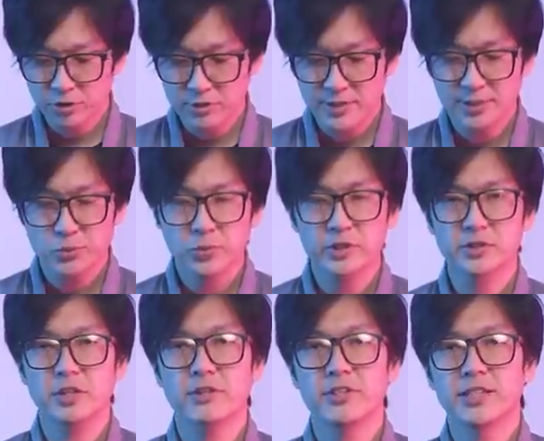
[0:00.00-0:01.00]
use these wheels
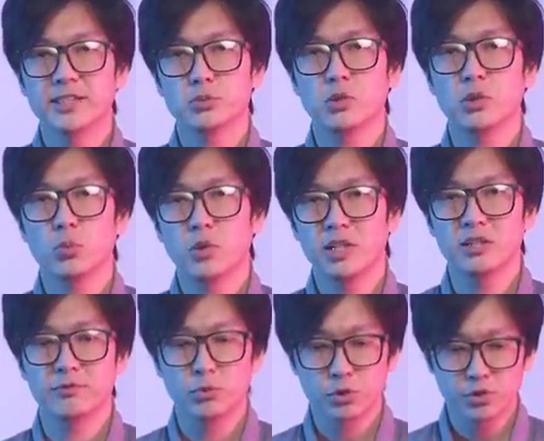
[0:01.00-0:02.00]
on the X-Way
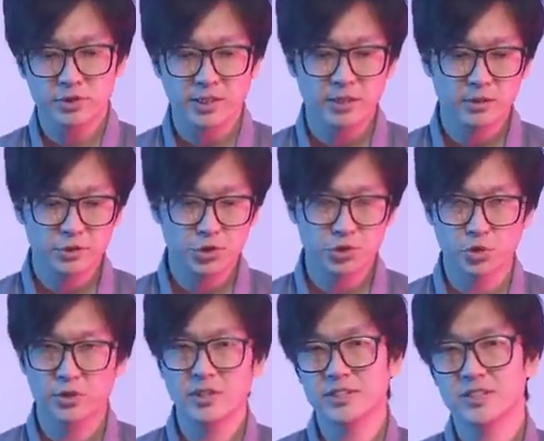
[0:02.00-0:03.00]
Wave, which is a
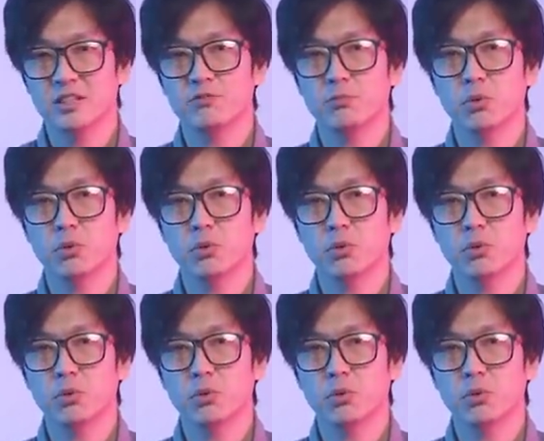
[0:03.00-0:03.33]
short, stiff